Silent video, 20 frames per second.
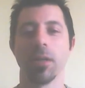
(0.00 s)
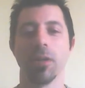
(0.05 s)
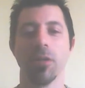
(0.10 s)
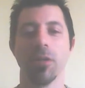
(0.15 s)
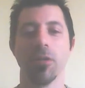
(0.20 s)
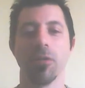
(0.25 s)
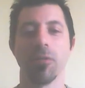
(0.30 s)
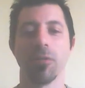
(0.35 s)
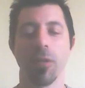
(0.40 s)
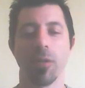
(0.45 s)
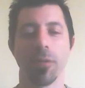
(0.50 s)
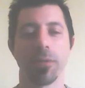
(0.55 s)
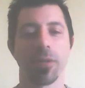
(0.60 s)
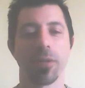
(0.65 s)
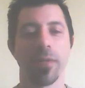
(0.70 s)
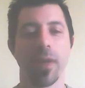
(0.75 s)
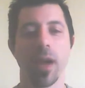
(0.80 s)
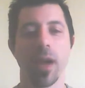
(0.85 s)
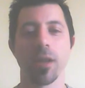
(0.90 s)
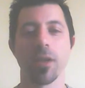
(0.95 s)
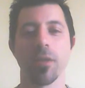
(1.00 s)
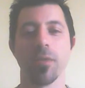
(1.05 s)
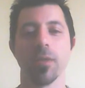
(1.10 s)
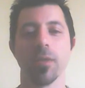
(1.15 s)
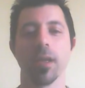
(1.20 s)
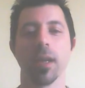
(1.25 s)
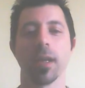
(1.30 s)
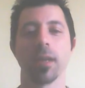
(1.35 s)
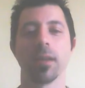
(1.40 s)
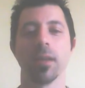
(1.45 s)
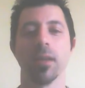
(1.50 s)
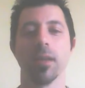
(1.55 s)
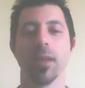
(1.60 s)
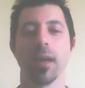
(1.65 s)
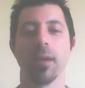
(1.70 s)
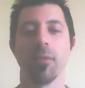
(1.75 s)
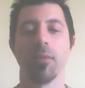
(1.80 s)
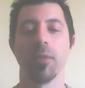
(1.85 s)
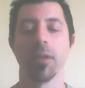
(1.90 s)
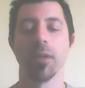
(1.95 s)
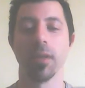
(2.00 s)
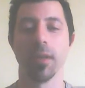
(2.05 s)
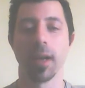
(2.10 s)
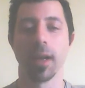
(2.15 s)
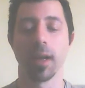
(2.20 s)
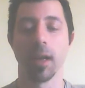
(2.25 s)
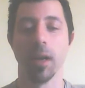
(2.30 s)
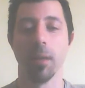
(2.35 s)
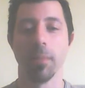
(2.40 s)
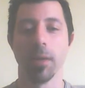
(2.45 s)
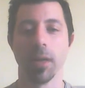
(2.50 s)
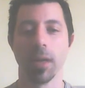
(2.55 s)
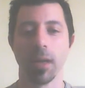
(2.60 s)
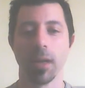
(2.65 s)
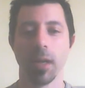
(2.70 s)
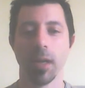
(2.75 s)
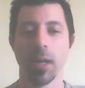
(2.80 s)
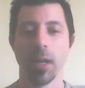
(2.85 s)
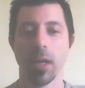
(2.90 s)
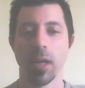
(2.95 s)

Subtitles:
go growth or value within that company.